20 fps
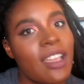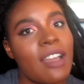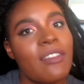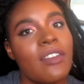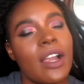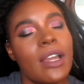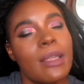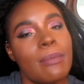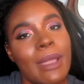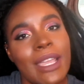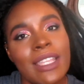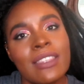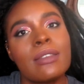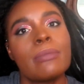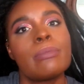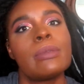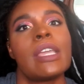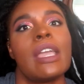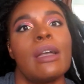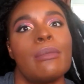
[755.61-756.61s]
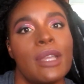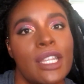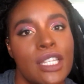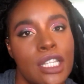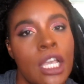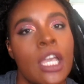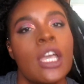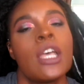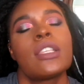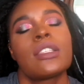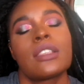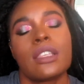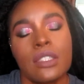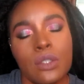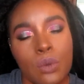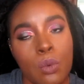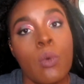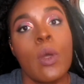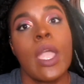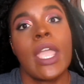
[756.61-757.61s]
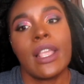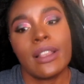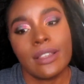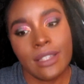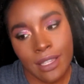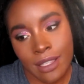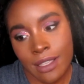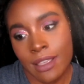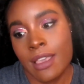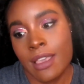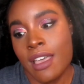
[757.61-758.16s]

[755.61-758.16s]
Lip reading: I've already made some damage, so let's wait